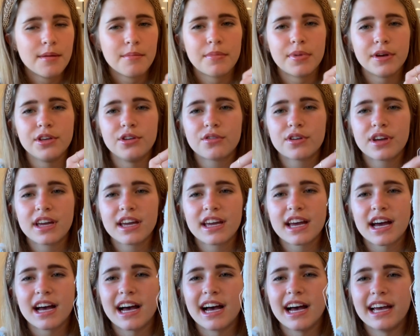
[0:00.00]
but you can
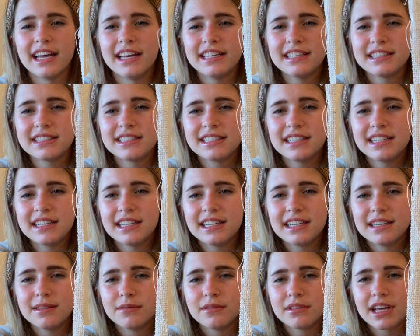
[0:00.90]
kind of see it,
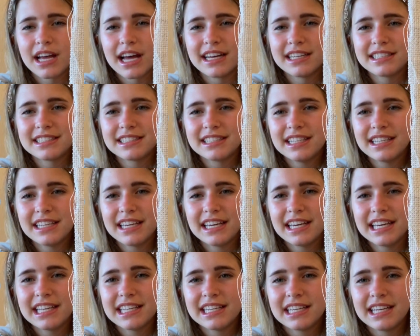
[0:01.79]
kind of see
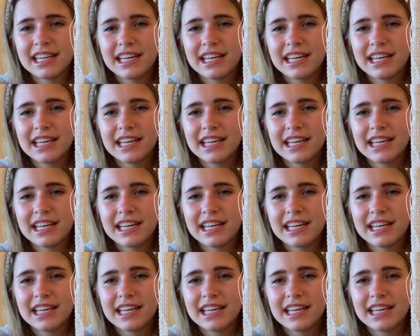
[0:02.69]
it,